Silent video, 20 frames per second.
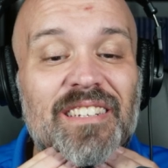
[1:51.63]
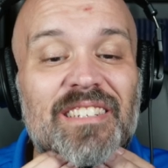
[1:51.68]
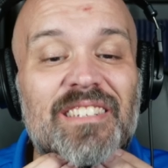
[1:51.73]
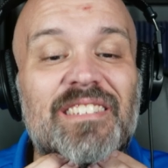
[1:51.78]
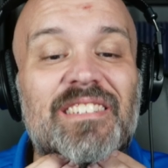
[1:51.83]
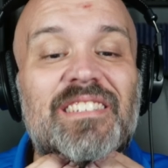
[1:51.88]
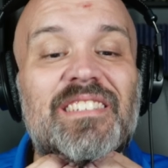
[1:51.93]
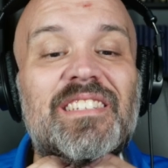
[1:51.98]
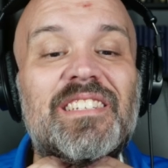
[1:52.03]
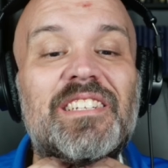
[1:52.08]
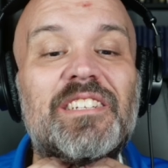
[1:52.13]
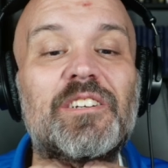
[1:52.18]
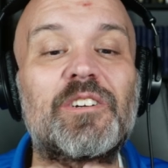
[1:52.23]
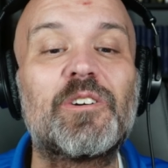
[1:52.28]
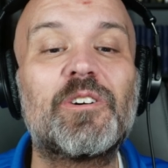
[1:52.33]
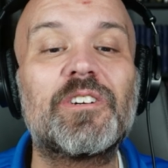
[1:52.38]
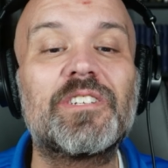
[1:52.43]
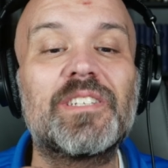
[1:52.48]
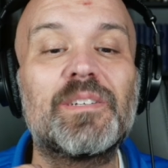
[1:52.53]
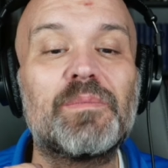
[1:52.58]
And then, of
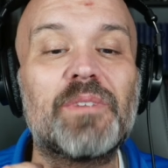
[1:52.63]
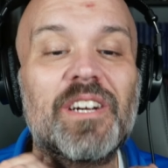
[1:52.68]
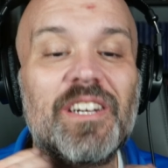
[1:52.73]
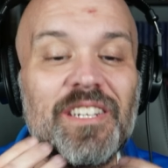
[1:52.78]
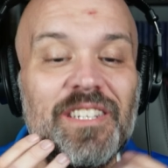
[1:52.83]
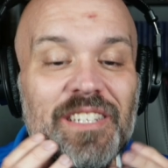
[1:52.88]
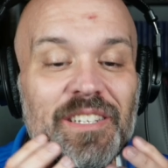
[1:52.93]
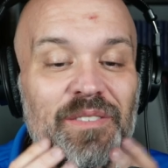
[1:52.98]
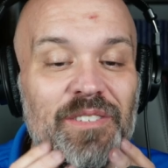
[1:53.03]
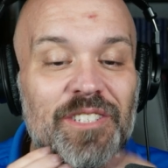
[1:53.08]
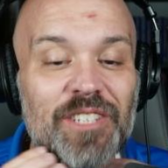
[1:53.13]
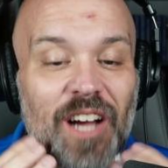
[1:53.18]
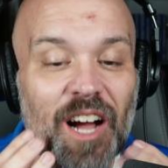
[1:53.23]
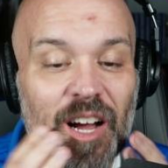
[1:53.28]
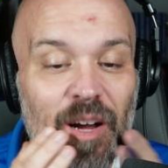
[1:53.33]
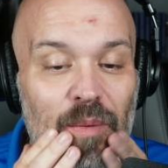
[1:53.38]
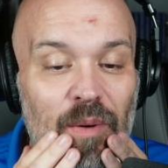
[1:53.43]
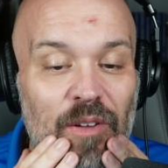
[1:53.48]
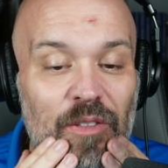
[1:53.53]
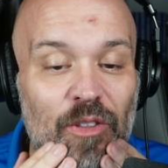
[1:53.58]
course, I'm not going to even
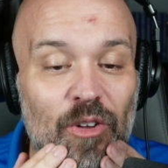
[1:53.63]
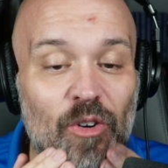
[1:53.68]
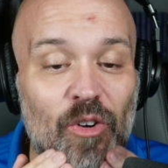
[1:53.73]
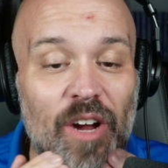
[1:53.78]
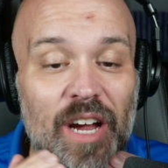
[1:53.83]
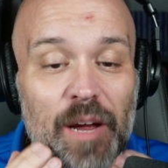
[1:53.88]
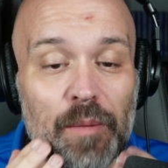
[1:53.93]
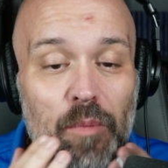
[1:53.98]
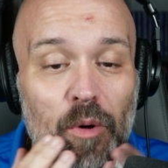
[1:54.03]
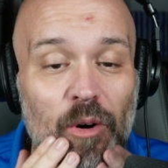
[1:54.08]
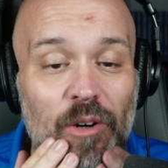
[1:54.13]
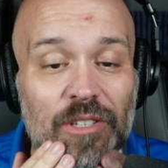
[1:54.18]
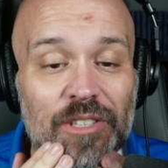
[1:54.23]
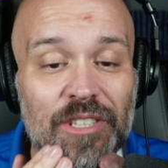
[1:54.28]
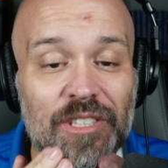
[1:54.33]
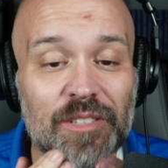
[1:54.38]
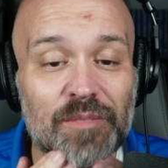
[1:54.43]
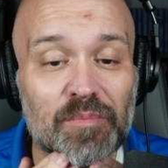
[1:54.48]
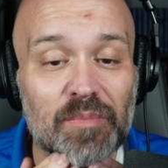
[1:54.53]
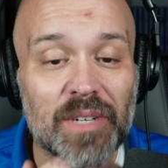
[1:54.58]
talk about the gray
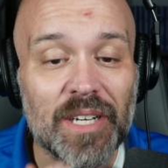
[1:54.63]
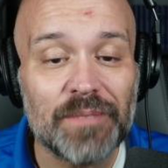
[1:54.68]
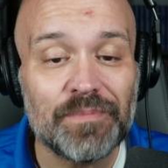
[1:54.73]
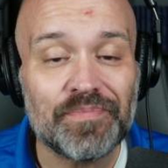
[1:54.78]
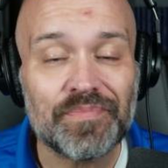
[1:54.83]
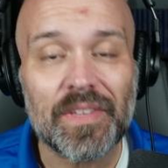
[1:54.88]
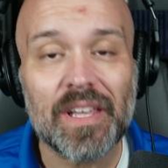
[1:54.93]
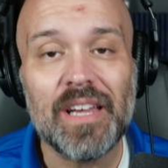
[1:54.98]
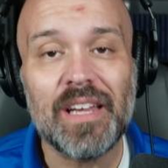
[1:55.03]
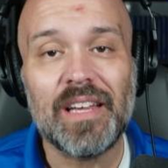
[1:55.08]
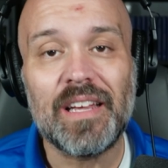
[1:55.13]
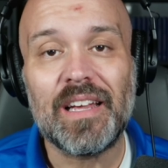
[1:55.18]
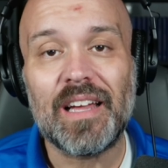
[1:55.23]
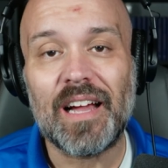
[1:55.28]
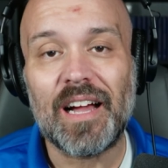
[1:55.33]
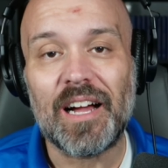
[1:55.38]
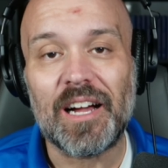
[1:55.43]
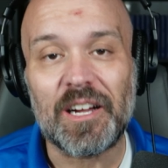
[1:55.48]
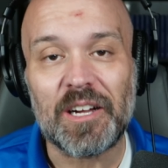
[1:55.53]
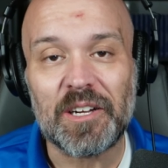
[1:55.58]
portion, but
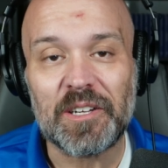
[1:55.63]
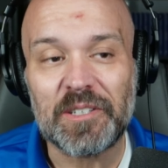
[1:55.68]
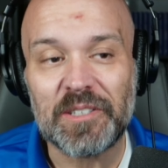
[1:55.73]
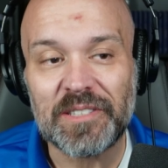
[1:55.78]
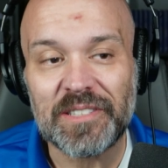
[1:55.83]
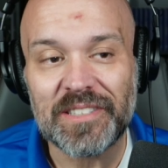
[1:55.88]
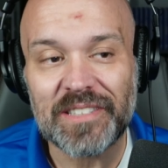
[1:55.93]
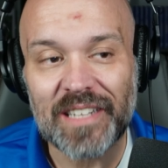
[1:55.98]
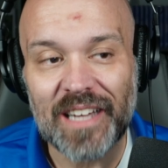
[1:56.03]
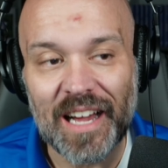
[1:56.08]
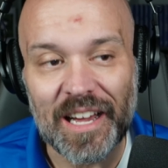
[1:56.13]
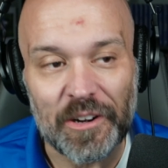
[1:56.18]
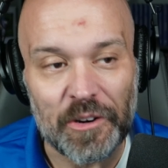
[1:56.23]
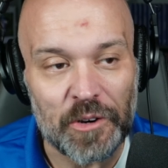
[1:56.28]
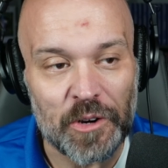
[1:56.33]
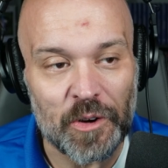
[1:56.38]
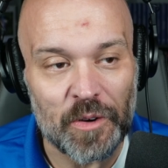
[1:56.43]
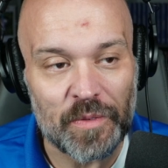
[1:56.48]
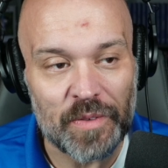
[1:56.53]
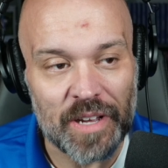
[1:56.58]
uh, I don't
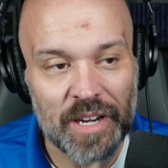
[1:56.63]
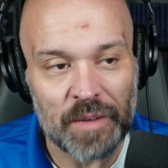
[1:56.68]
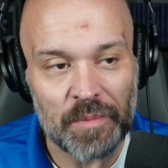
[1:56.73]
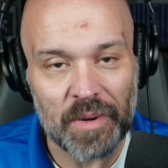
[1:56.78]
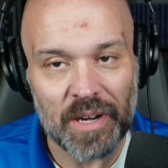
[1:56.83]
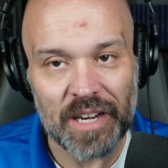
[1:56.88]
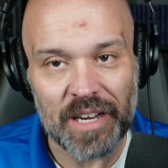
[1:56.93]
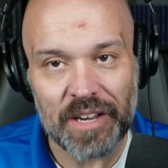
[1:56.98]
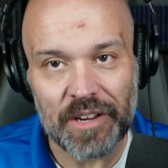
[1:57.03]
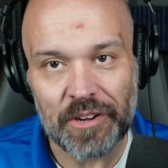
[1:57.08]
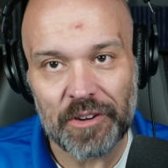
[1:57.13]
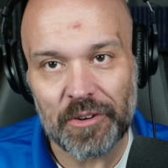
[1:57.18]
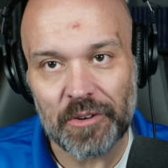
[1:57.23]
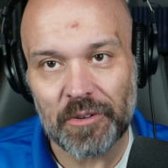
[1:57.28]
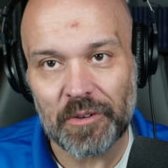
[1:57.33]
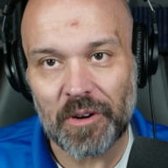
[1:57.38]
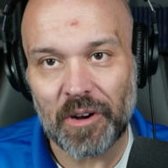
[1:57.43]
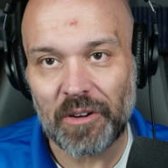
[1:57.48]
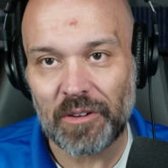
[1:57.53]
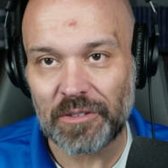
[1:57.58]
know if anybody
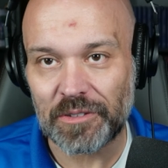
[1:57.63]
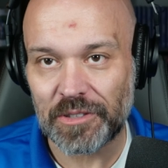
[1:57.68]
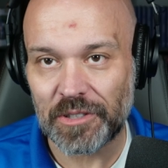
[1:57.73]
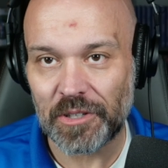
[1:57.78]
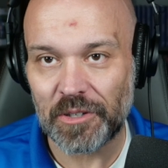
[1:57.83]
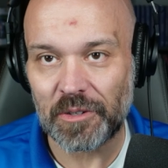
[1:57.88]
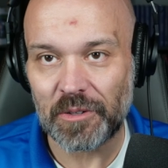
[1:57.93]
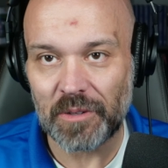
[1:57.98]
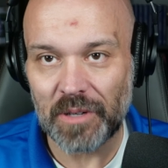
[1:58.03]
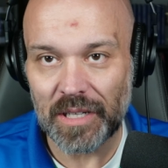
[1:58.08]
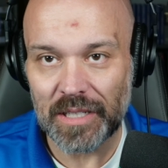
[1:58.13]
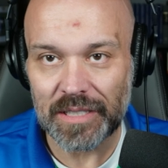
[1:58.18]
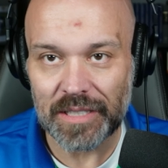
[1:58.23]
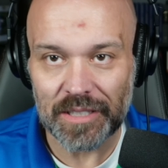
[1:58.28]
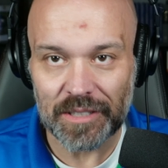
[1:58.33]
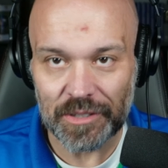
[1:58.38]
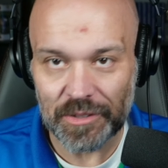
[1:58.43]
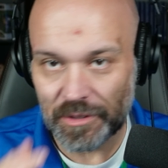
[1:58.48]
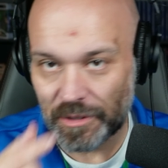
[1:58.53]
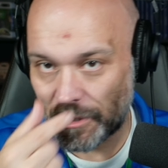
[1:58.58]
who also
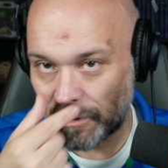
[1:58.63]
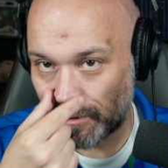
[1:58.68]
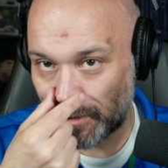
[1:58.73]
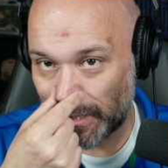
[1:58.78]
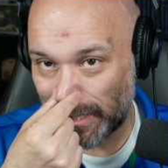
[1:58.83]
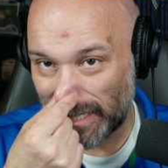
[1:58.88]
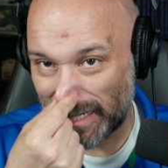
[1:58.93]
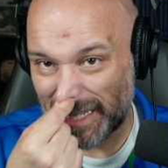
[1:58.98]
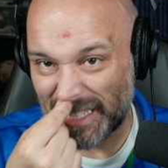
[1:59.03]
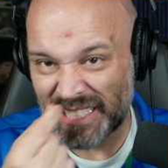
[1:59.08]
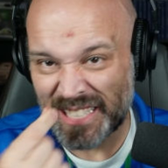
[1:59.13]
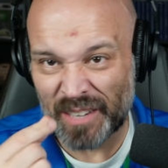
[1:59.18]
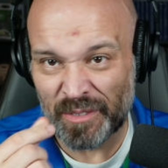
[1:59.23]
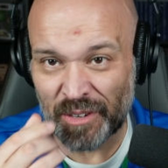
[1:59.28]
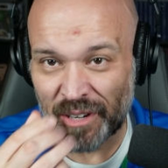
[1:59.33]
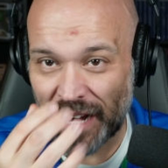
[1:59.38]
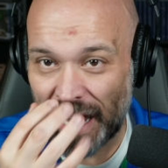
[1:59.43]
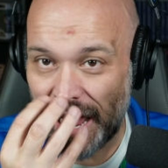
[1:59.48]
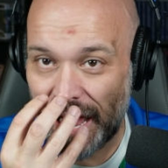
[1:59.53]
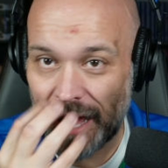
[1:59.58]
deals with OCD has
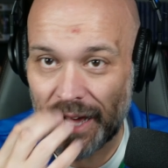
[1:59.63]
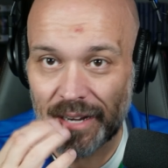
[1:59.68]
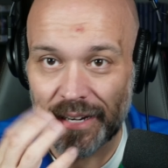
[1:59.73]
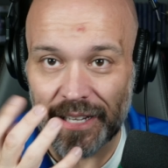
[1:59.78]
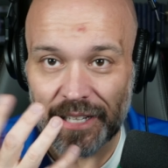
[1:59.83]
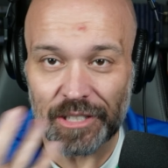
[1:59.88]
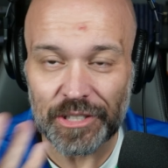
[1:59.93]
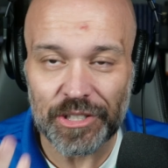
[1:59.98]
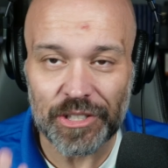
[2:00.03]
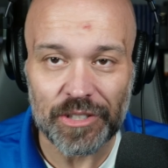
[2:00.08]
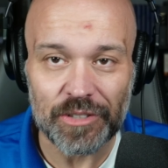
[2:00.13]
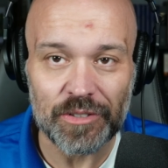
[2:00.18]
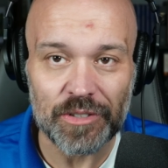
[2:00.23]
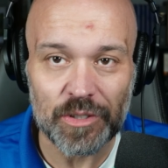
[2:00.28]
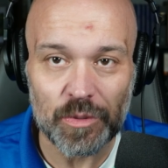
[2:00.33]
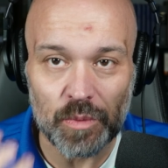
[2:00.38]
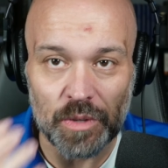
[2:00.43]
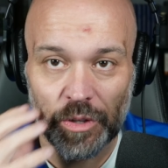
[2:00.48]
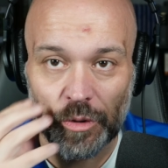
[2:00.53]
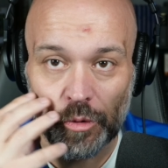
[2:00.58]
ever had
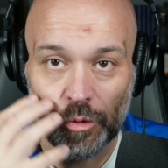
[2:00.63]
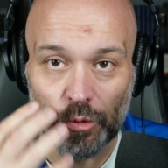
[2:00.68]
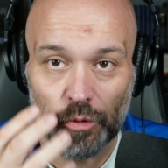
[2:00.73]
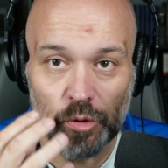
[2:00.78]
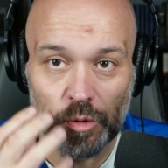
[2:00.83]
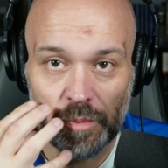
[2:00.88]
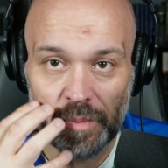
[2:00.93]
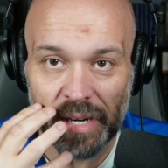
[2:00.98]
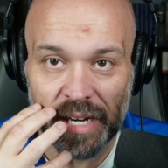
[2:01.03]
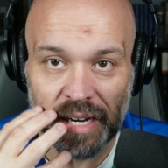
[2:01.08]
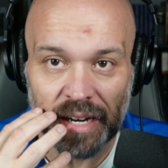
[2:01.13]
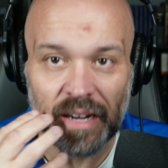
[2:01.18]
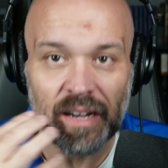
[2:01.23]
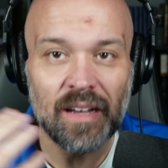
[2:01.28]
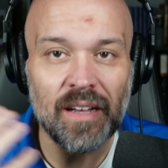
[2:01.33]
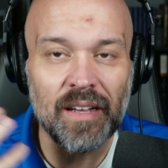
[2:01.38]
issues with grooming